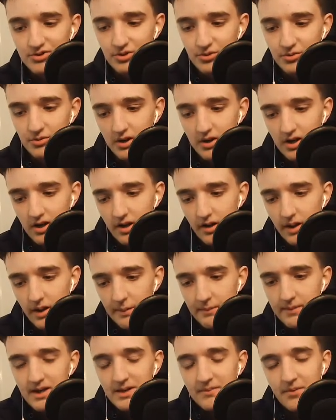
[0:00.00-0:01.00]
So
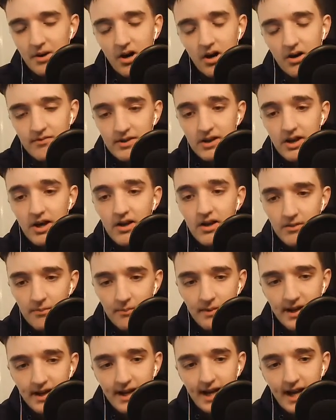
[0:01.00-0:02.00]
being a part of it at the
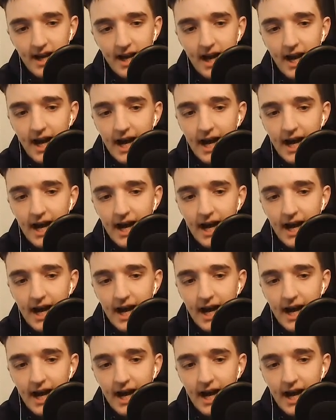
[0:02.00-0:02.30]
minute,